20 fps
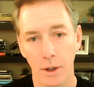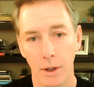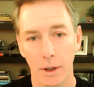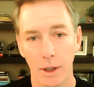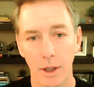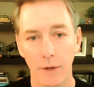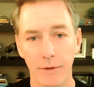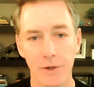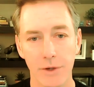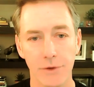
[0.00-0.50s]

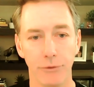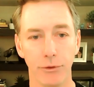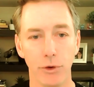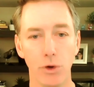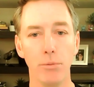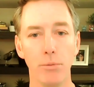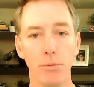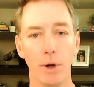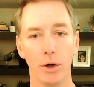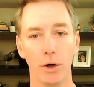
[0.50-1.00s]
kind of this
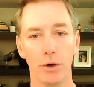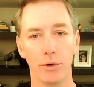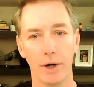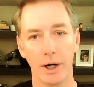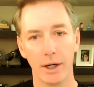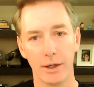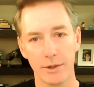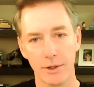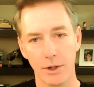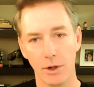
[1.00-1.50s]
view mode,
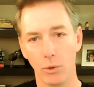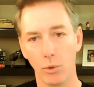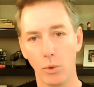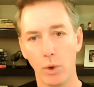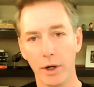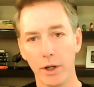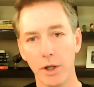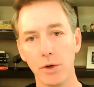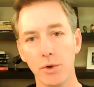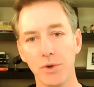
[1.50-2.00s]
right? So
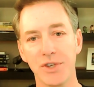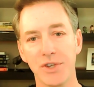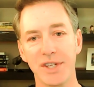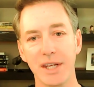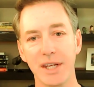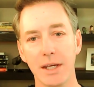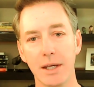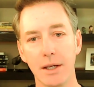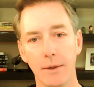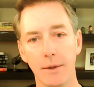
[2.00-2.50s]
what do you
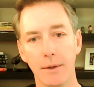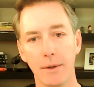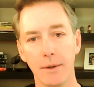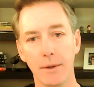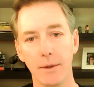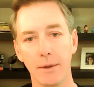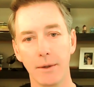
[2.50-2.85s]
see